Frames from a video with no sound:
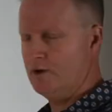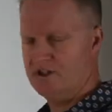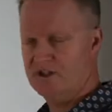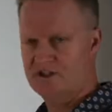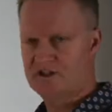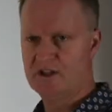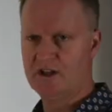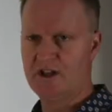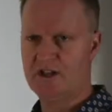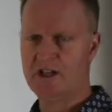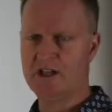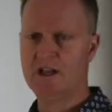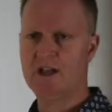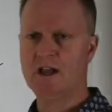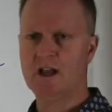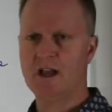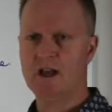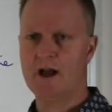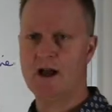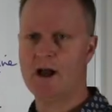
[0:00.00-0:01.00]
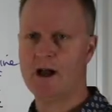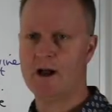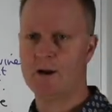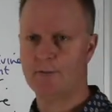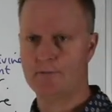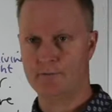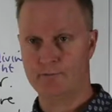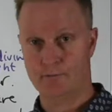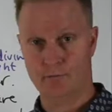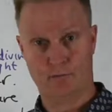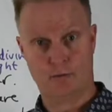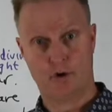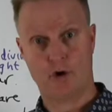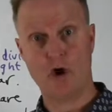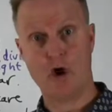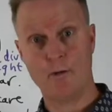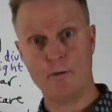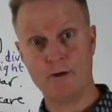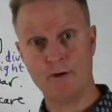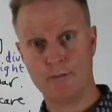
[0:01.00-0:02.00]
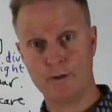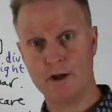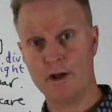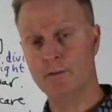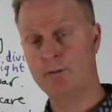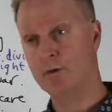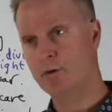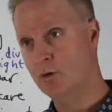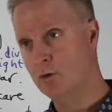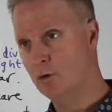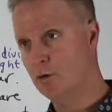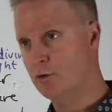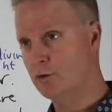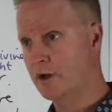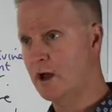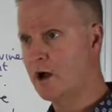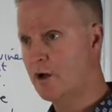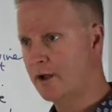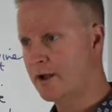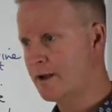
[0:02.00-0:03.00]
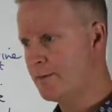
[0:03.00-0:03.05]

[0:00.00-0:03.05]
see common people going